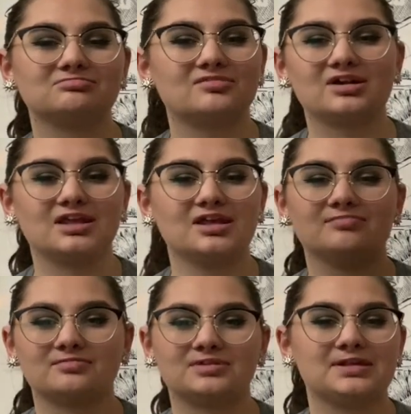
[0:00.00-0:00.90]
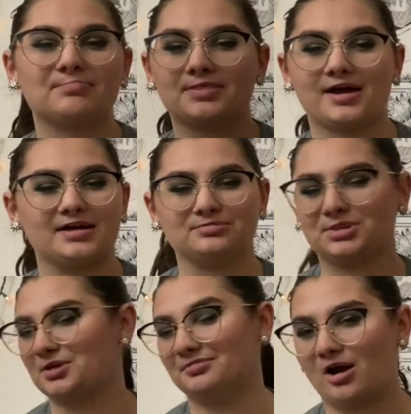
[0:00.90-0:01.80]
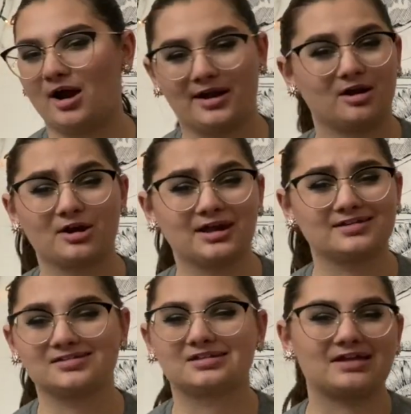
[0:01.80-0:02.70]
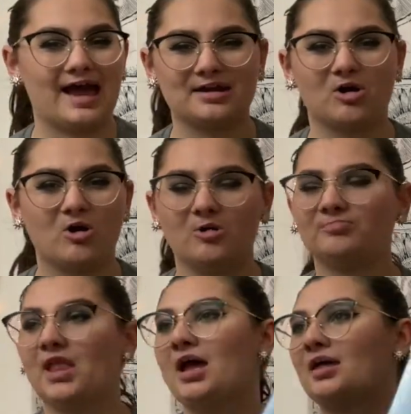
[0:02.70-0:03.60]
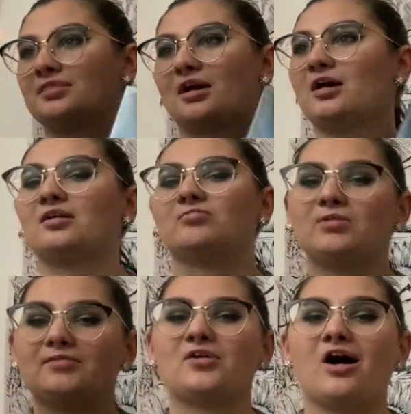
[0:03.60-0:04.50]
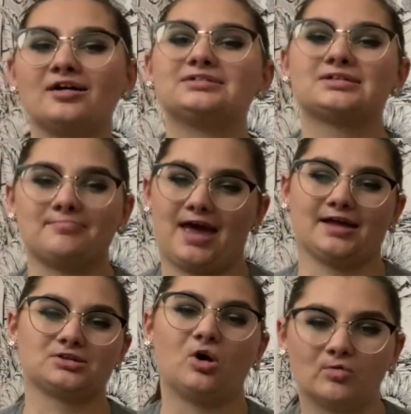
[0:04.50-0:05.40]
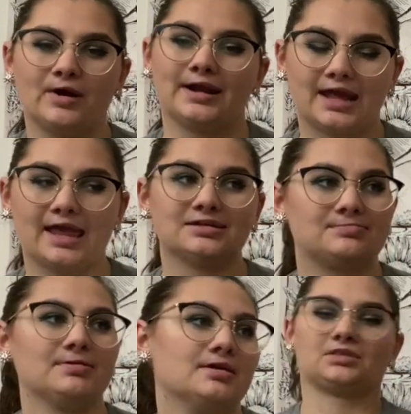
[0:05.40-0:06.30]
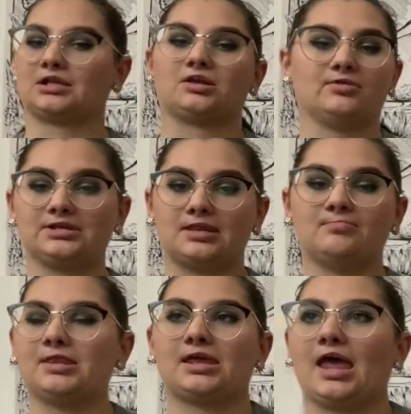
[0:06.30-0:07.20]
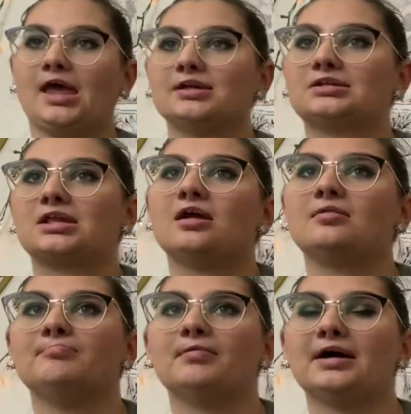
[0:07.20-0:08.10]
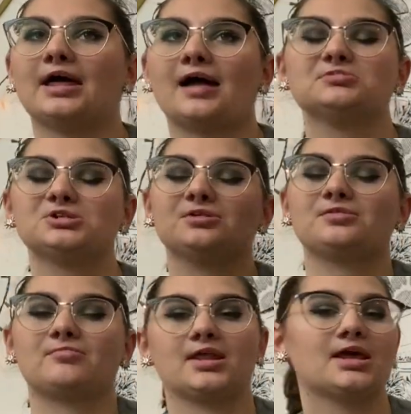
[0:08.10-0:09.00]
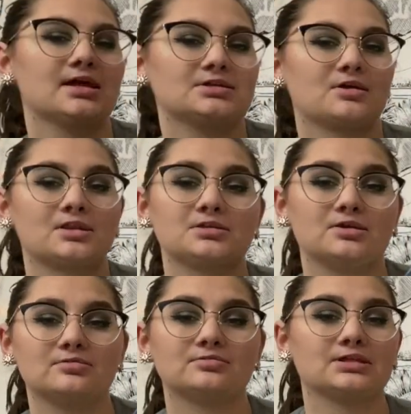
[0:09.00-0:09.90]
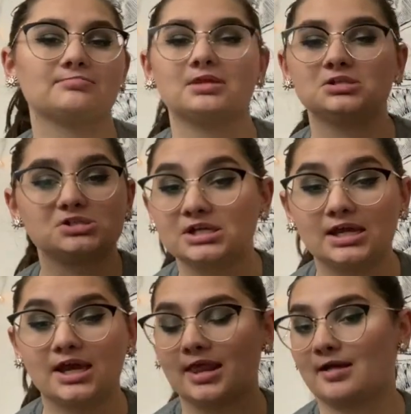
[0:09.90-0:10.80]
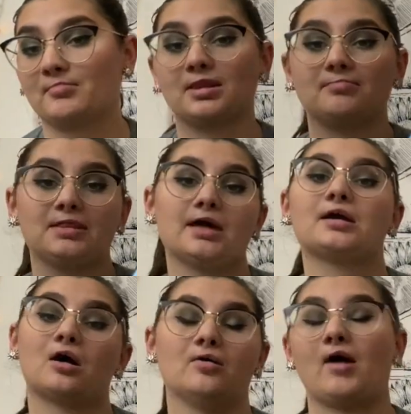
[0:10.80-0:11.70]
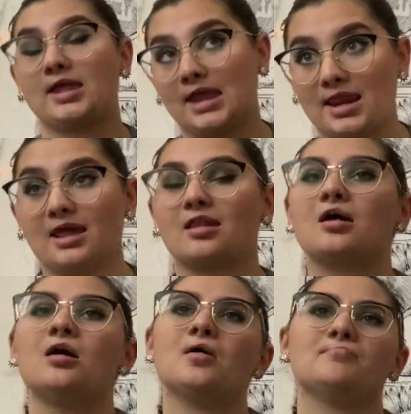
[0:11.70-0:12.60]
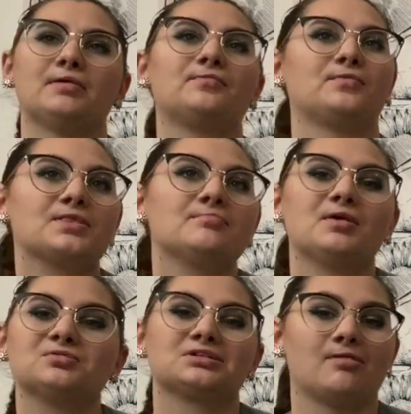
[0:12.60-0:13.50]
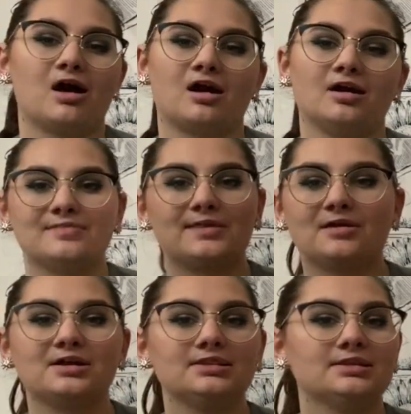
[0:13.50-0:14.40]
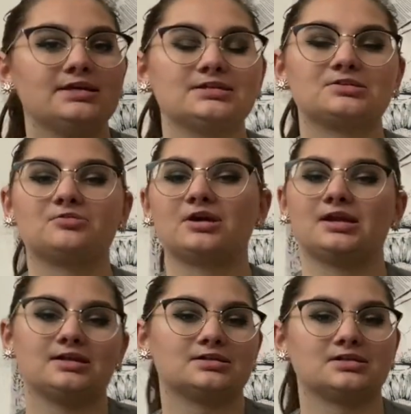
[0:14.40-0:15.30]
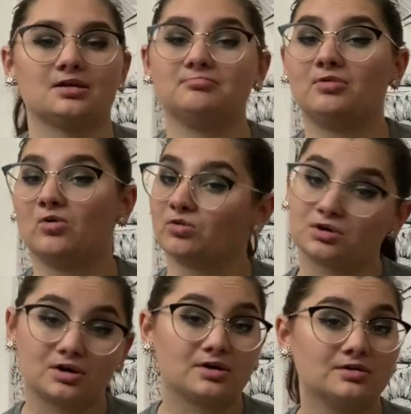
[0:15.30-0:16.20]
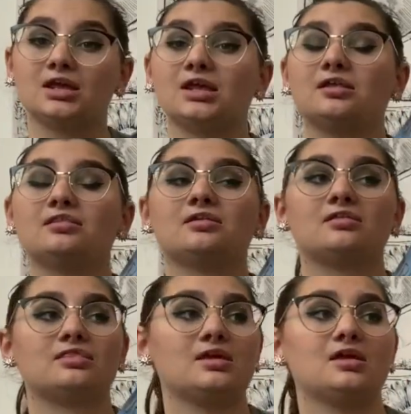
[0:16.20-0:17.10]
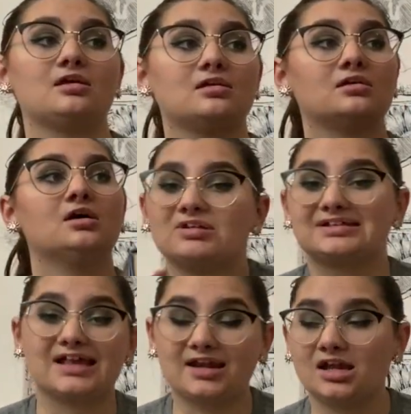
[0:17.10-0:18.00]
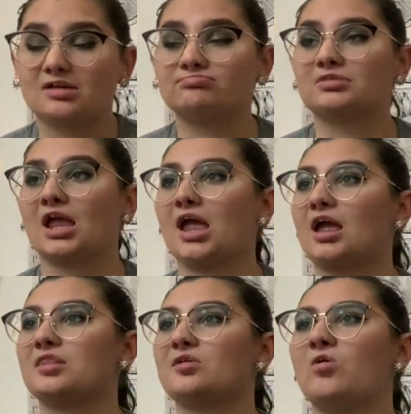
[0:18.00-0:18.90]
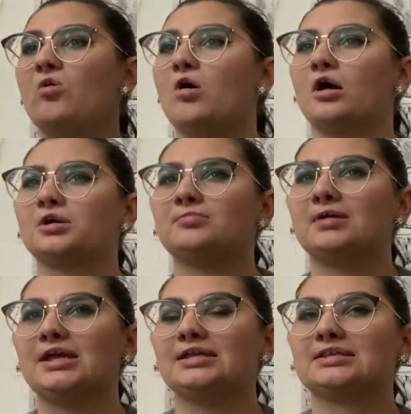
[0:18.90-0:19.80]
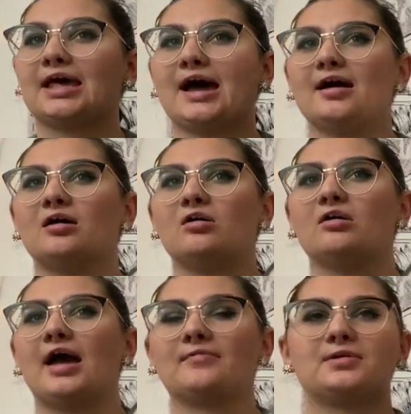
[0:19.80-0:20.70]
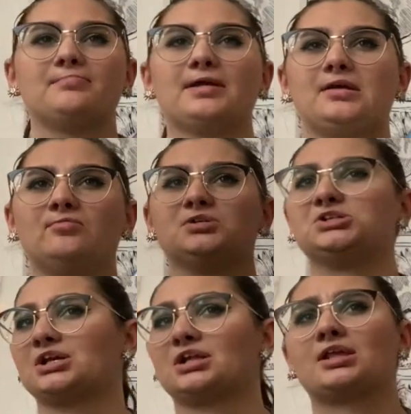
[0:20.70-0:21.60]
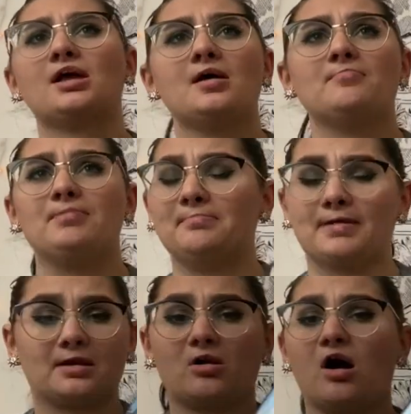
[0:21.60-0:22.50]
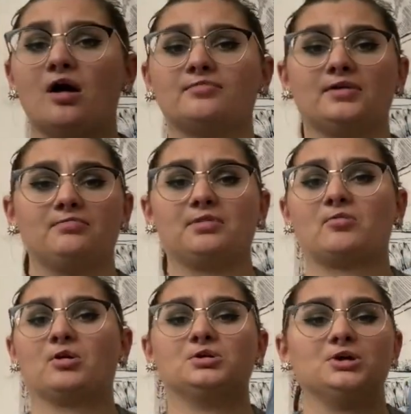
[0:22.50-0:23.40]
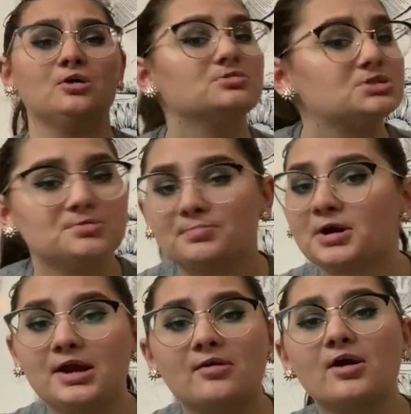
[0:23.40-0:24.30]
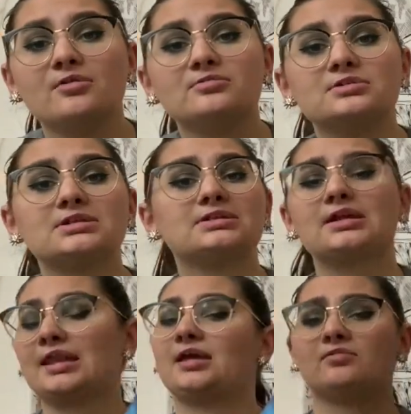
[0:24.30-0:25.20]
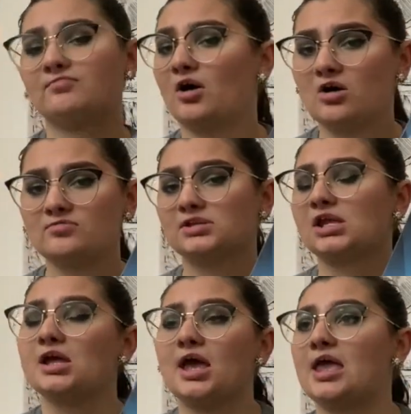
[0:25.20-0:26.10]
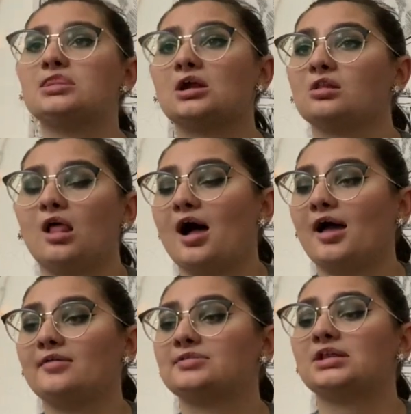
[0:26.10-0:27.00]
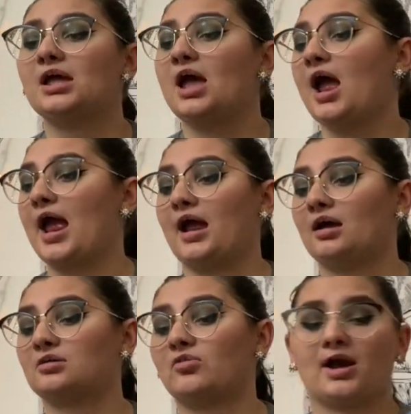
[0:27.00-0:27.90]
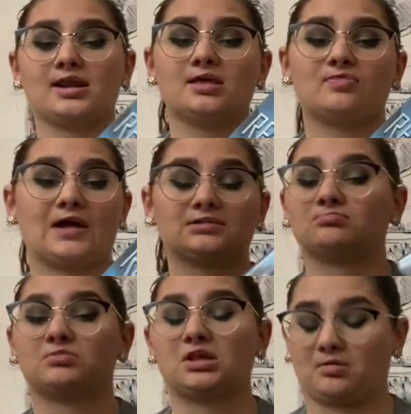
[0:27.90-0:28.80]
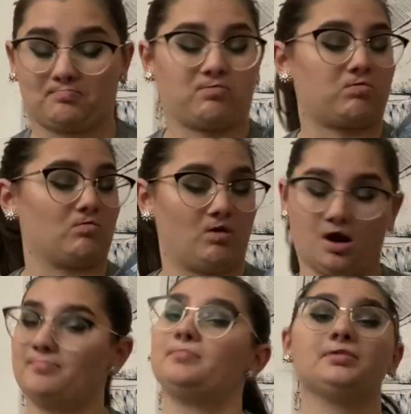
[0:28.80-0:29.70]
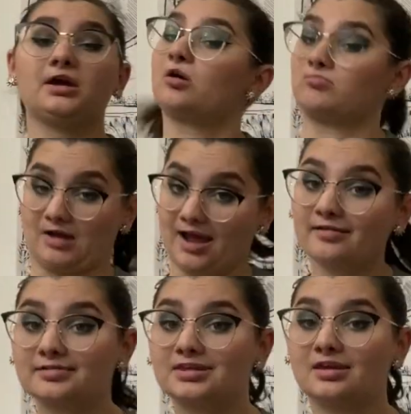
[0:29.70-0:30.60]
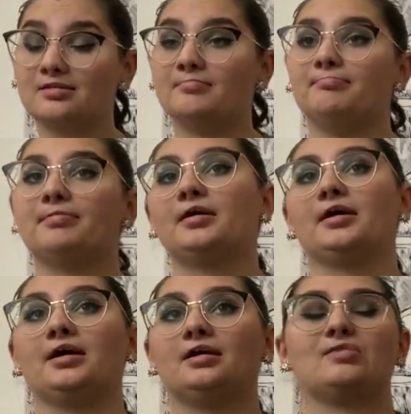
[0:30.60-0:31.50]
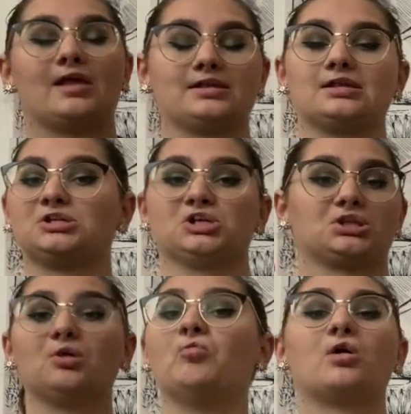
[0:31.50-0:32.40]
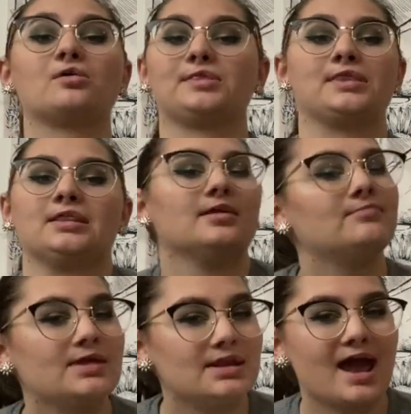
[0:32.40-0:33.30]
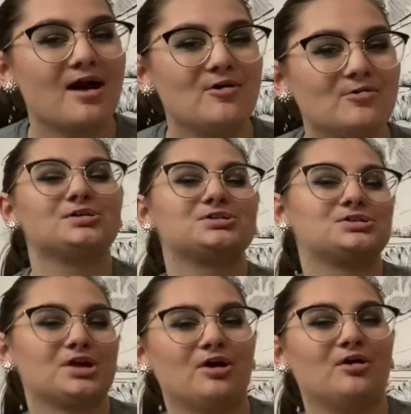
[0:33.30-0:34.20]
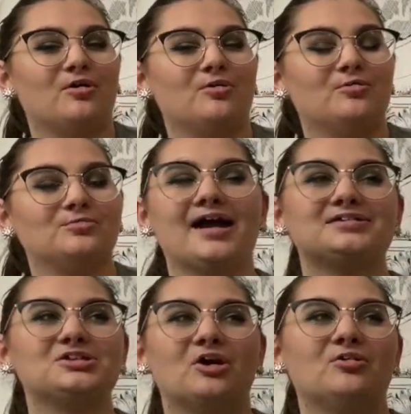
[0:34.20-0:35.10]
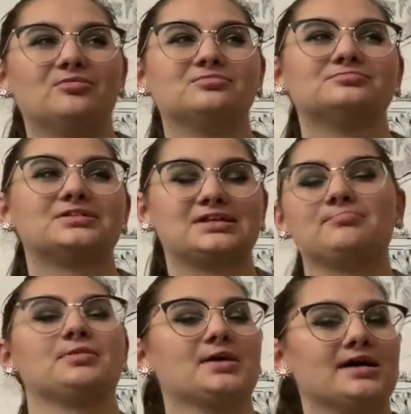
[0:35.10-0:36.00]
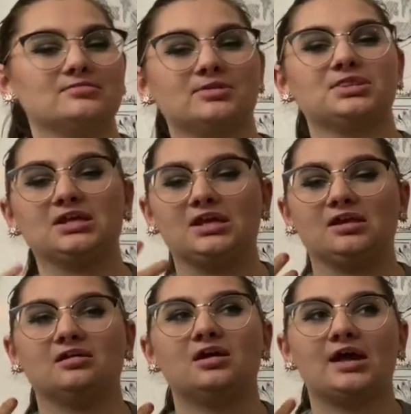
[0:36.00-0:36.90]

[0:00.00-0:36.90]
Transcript: really sympathize with the anarchists at all. We've gotten some asshole renegades, but that's always gonna be the case. But I'm sure the renegades are gonna do something shitty and I'm gonna be like, oh, I get it. But for the most part, they're at least creating some order in the setting. And the whole argument is that everybody would just be better off if there were no superheroes getting involved in their lives. And granted, that's probably correct, but this is just the world that they live in now, so I don't sympathize with the